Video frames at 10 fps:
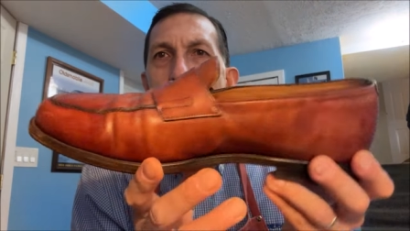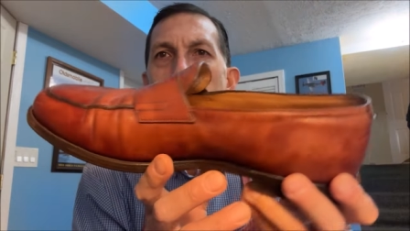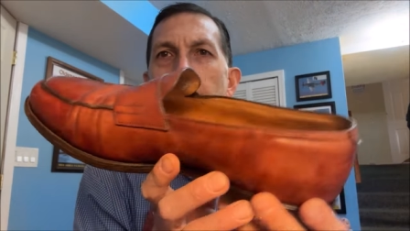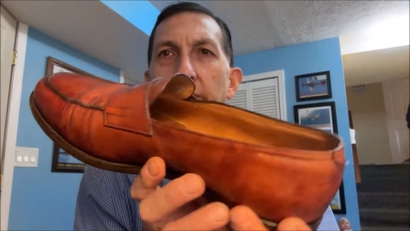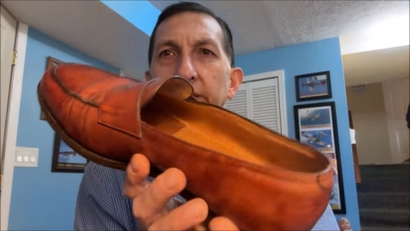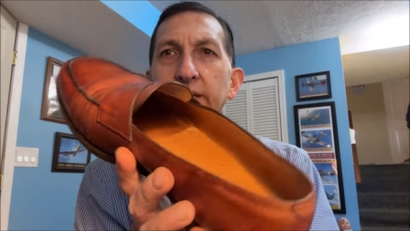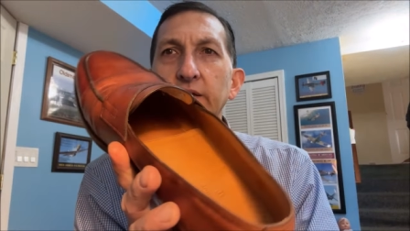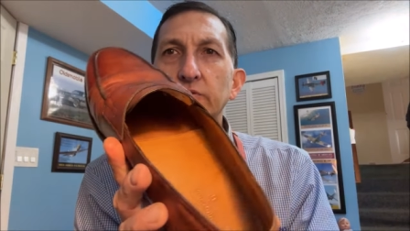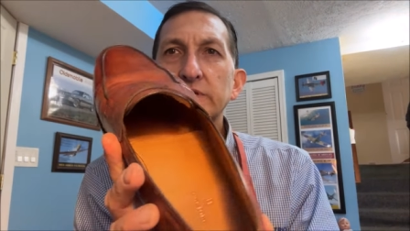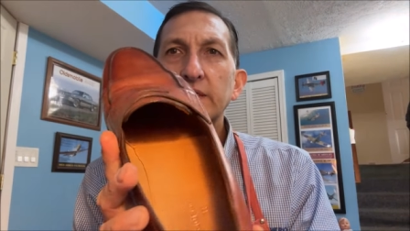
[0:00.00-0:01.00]
But in
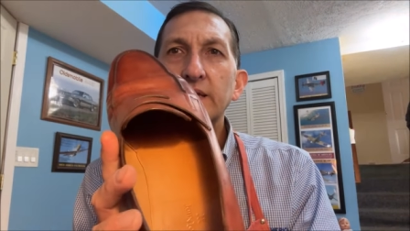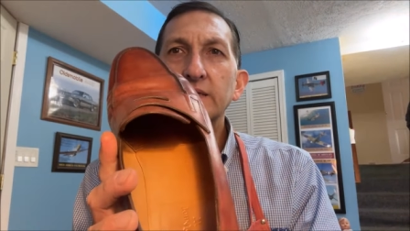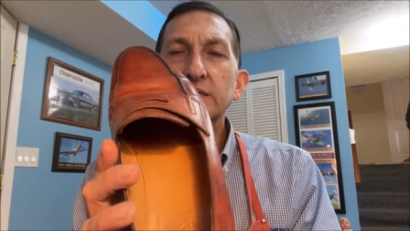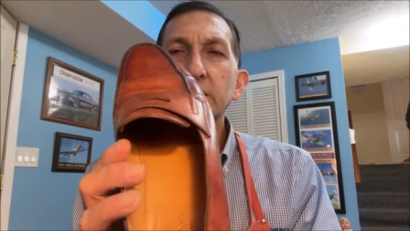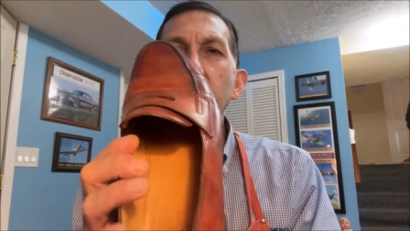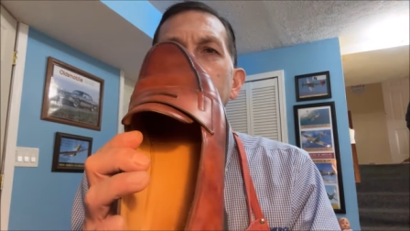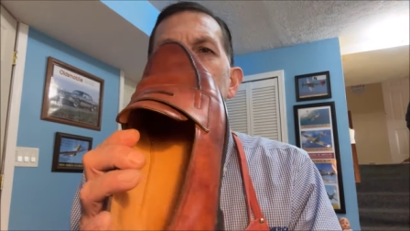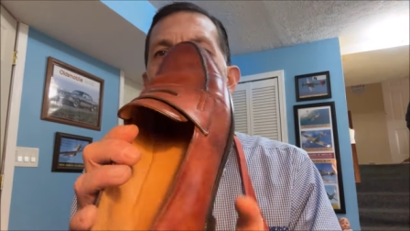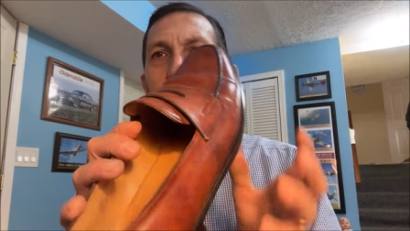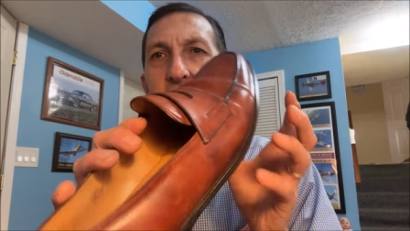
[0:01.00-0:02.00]
other words, I think it's
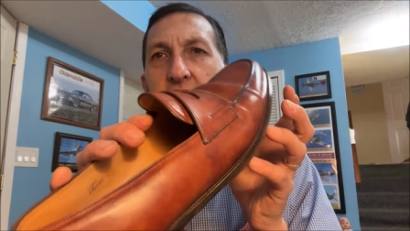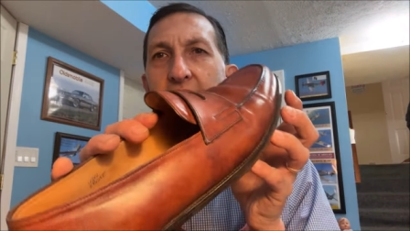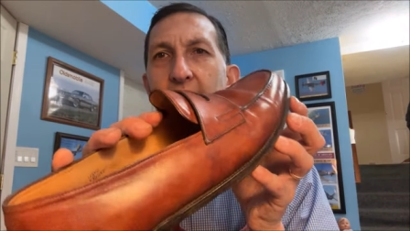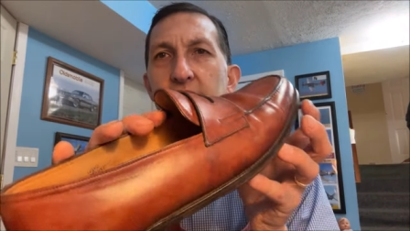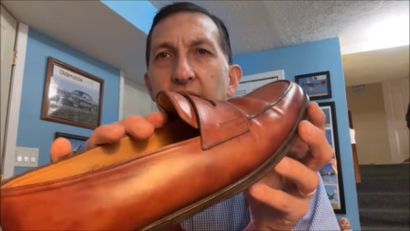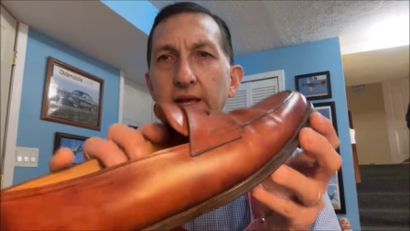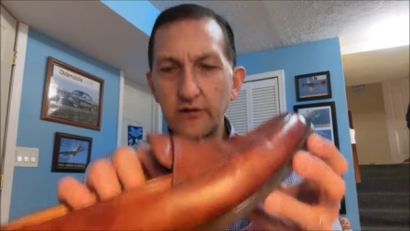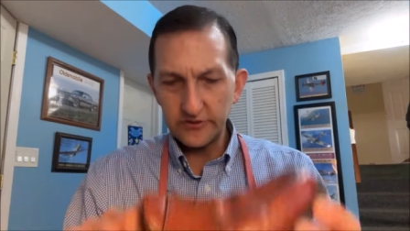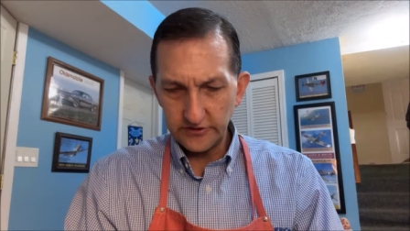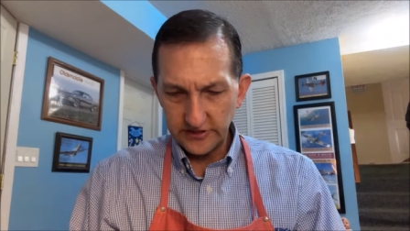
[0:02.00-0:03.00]
nice because it adds
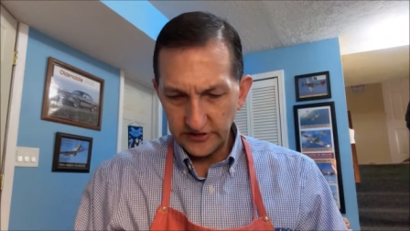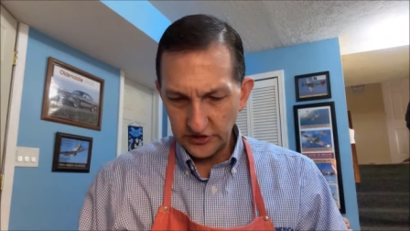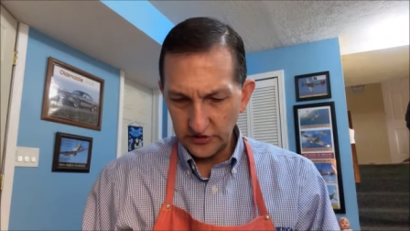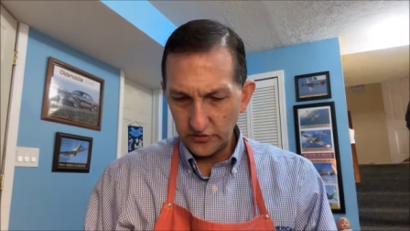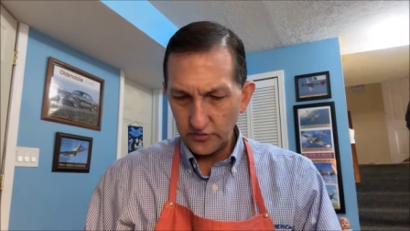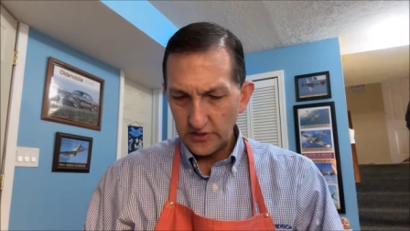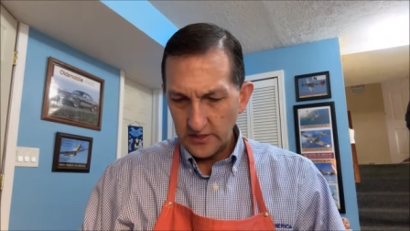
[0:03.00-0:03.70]
character to the shoe,